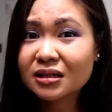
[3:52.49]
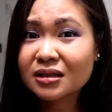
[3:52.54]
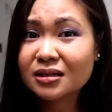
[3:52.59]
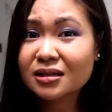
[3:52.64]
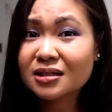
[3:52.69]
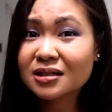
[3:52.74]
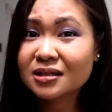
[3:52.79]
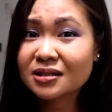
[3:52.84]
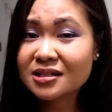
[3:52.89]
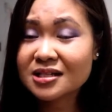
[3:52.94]

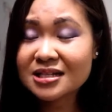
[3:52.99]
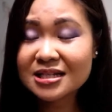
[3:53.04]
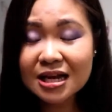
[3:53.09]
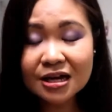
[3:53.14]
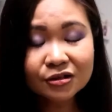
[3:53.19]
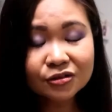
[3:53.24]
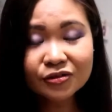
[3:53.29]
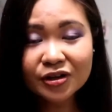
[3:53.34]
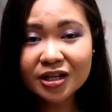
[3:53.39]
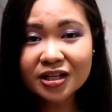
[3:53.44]
the
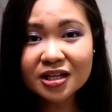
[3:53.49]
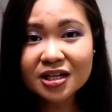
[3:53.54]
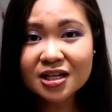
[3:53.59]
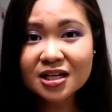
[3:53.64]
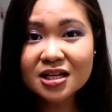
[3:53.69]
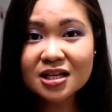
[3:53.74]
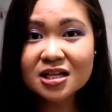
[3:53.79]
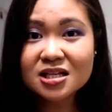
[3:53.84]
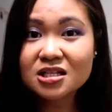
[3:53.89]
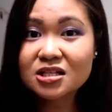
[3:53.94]
sound
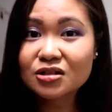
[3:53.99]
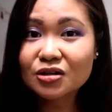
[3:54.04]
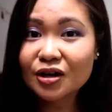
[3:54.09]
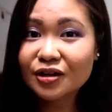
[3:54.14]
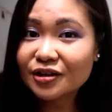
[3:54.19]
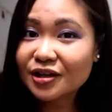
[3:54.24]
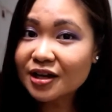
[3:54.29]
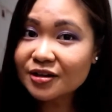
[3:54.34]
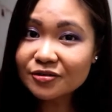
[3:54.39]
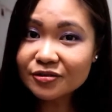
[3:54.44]
quality is
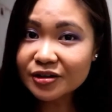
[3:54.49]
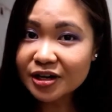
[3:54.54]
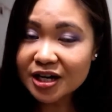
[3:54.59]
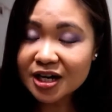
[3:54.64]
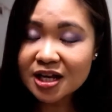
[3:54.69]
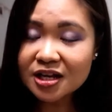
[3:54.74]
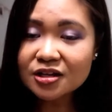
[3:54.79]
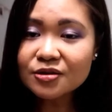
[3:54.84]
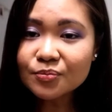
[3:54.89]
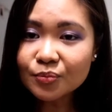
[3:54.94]
not that great
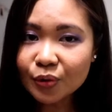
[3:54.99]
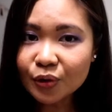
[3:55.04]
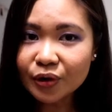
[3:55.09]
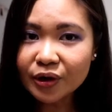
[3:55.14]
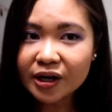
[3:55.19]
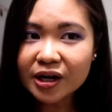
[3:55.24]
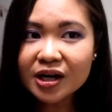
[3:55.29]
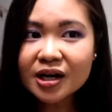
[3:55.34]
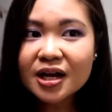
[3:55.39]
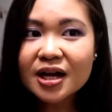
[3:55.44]

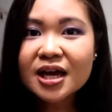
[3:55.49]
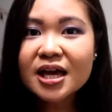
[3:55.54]
anymore.